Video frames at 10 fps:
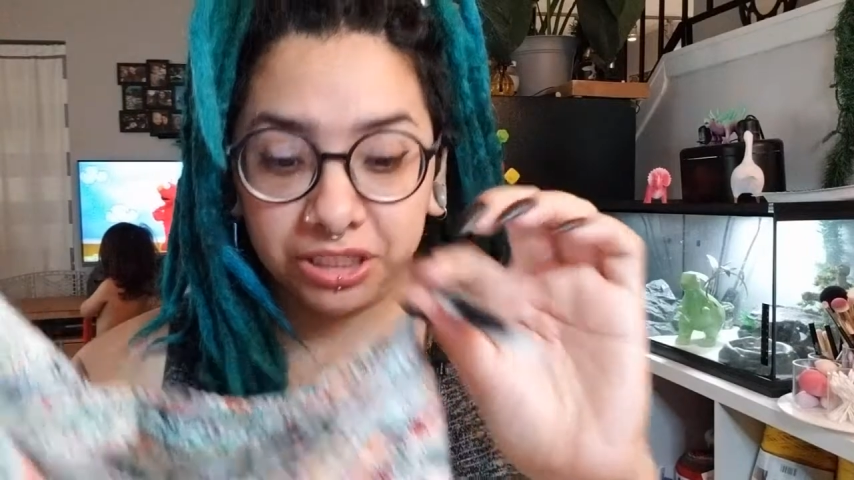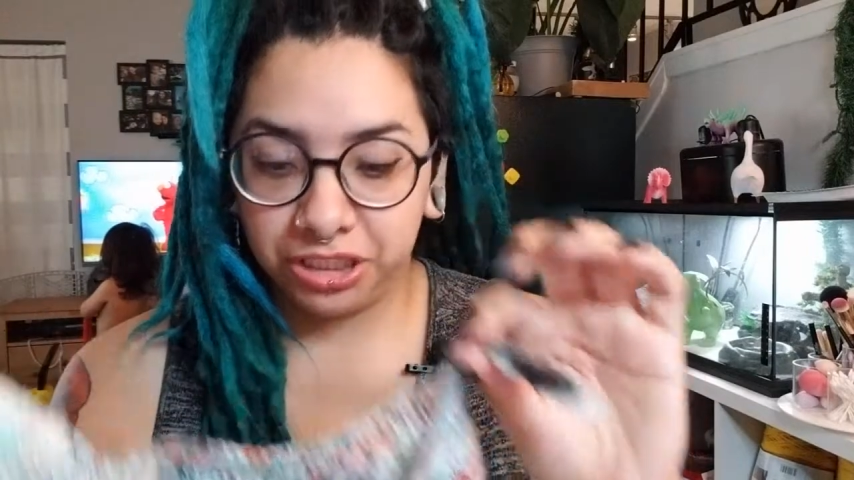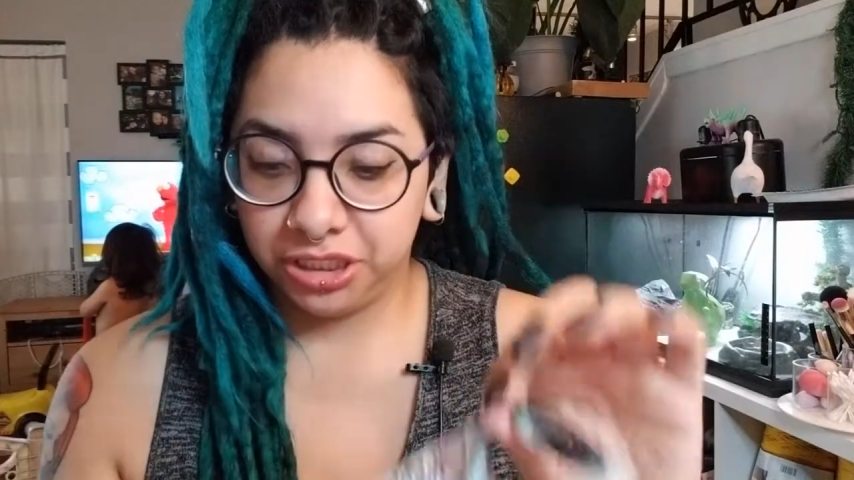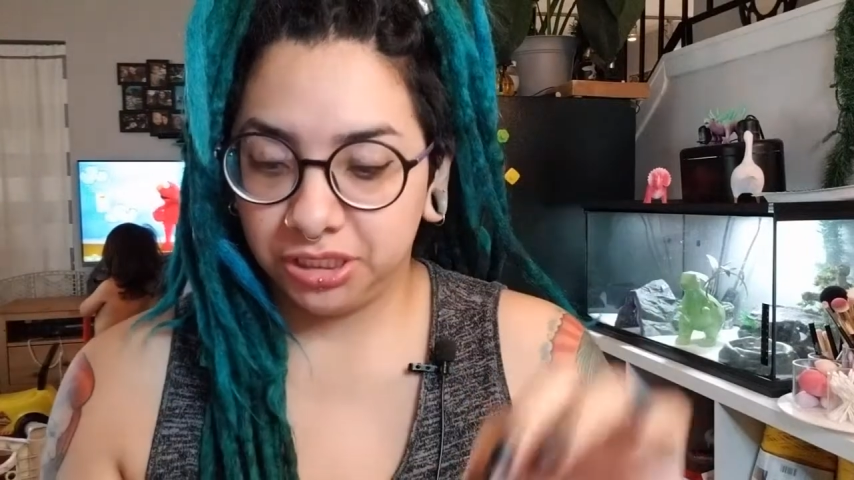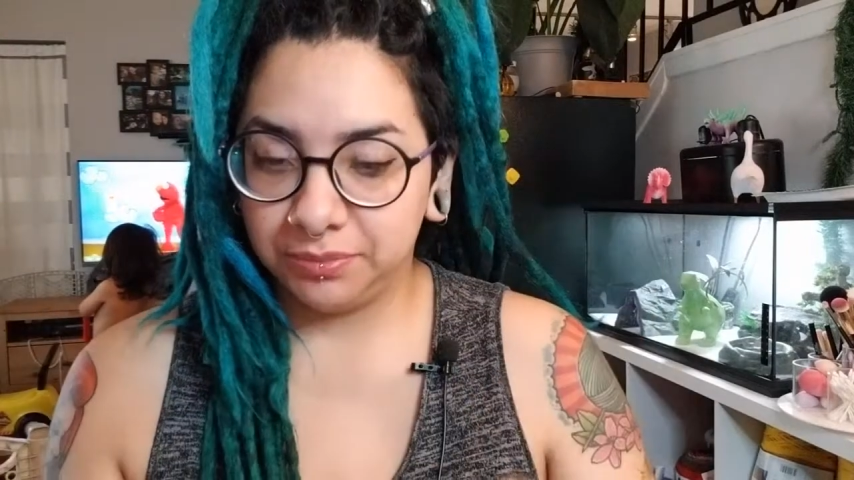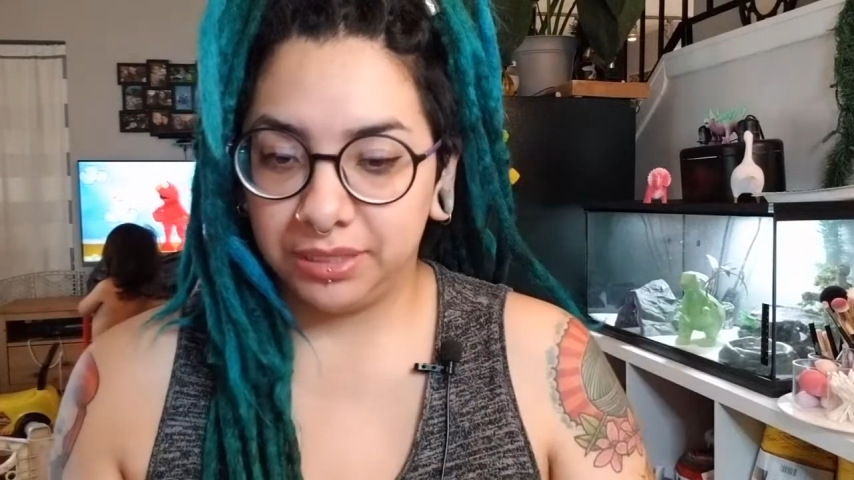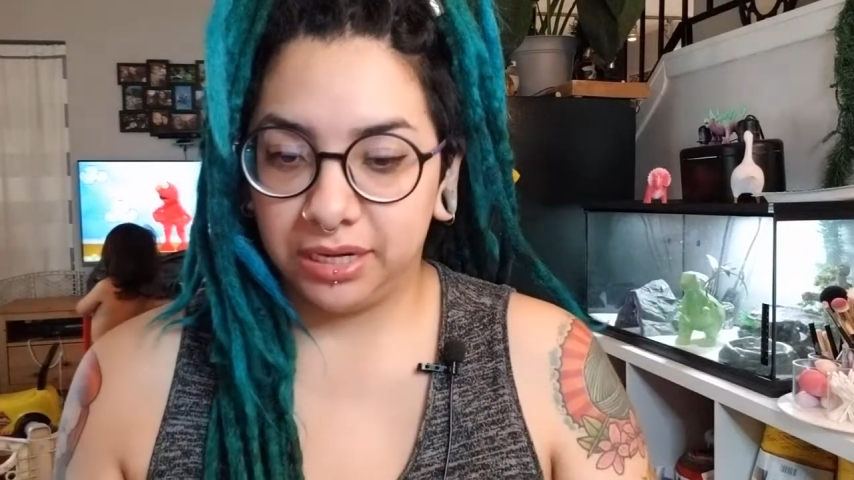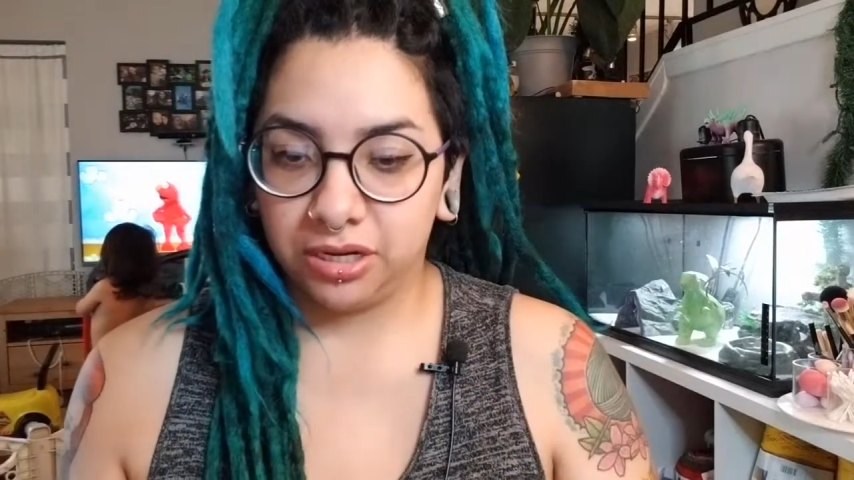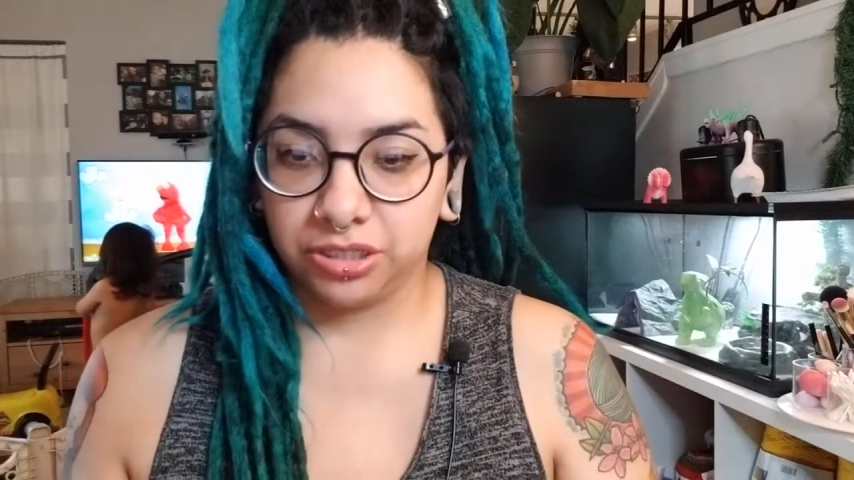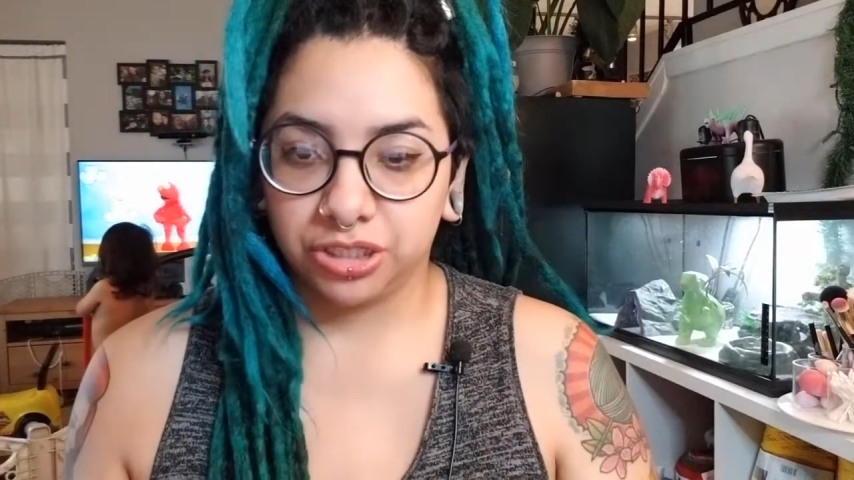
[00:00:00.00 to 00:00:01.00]
She just
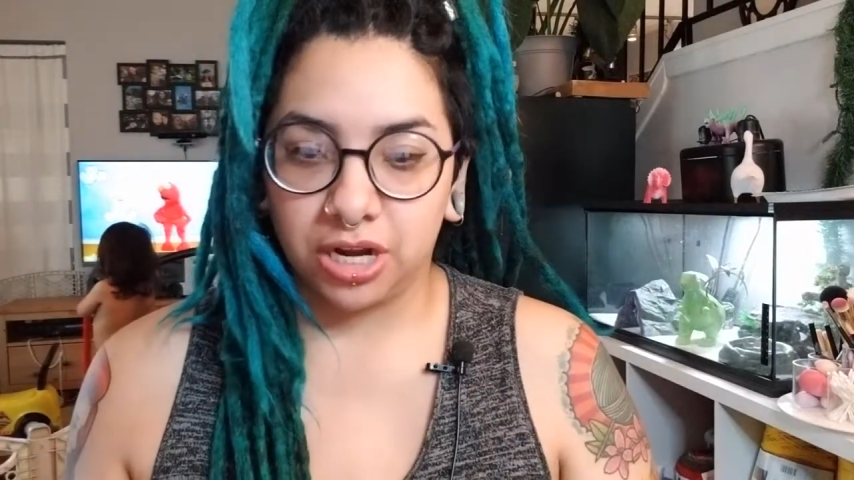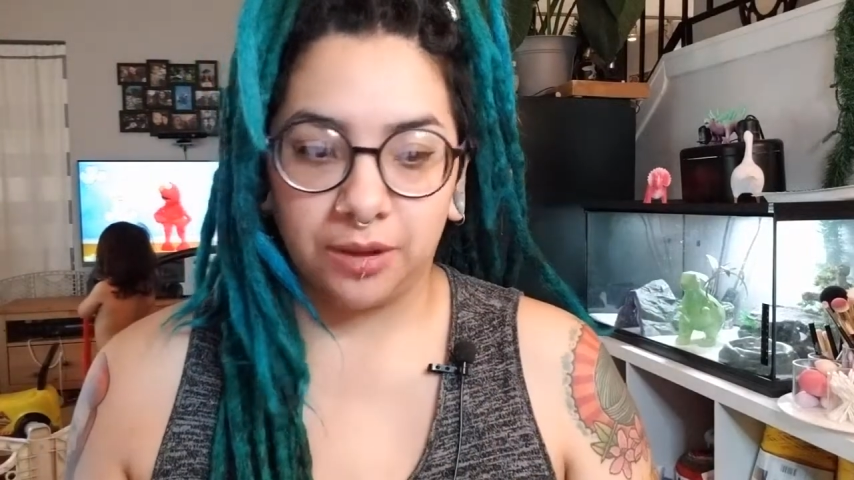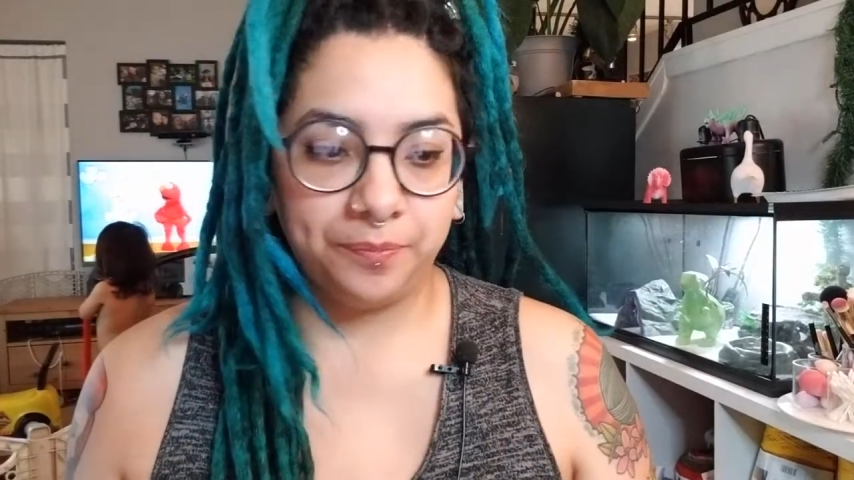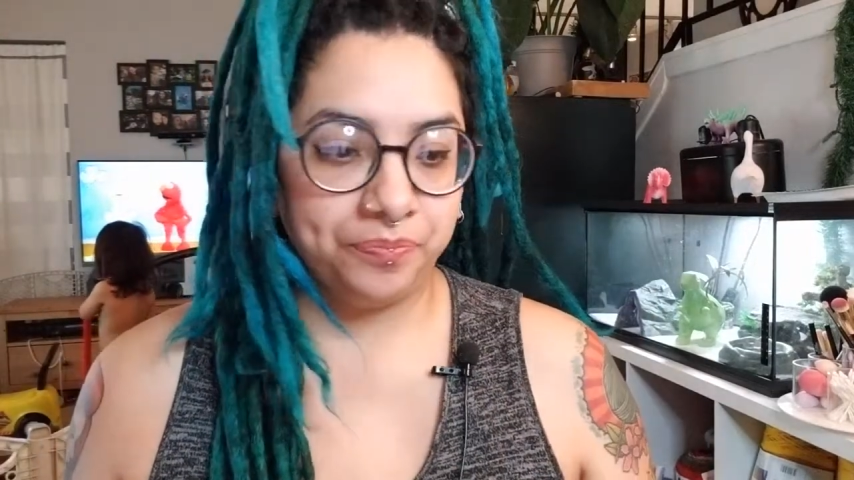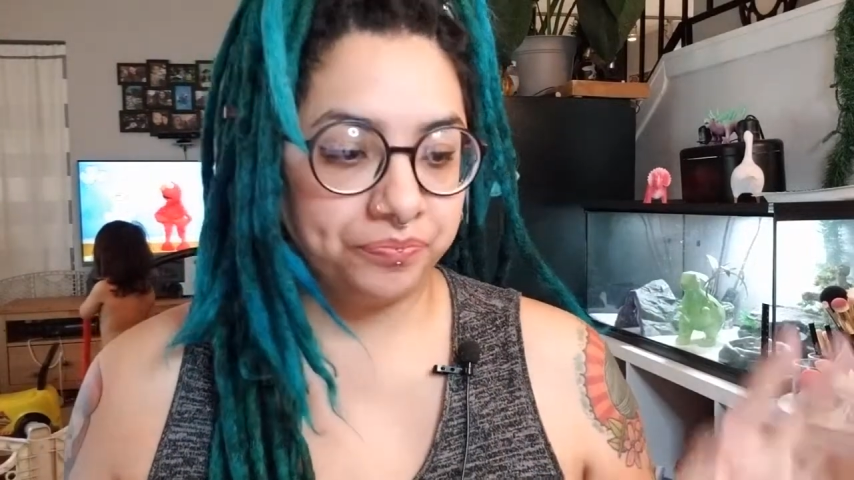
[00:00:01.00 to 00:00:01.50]
updated her shop.